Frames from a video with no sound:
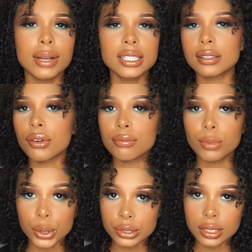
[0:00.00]
myself
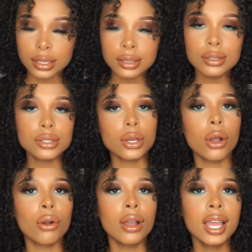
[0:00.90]
person,
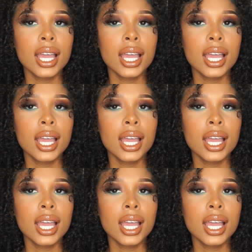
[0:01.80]
so